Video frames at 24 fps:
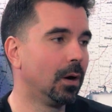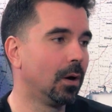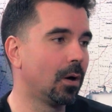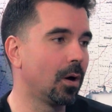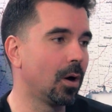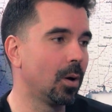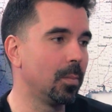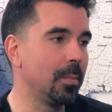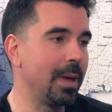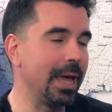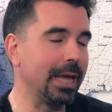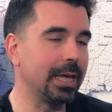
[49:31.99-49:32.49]

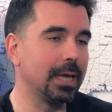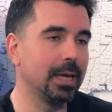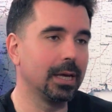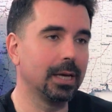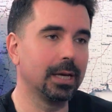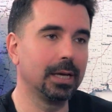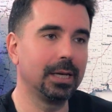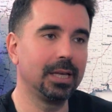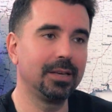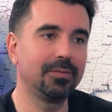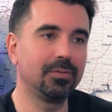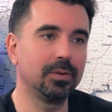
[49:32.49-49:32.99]
are making
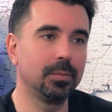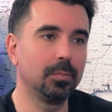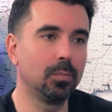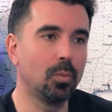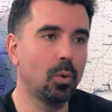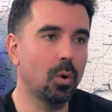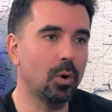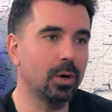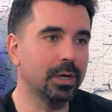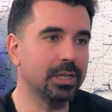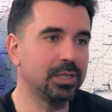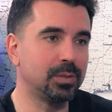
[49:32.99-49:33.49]
it even
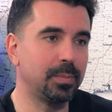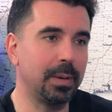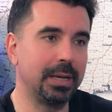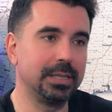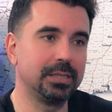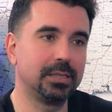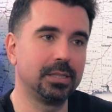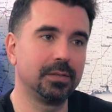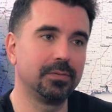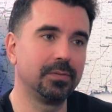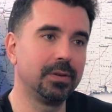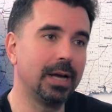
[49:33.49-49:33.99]
more
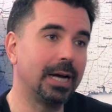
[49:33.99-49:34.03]
expensive,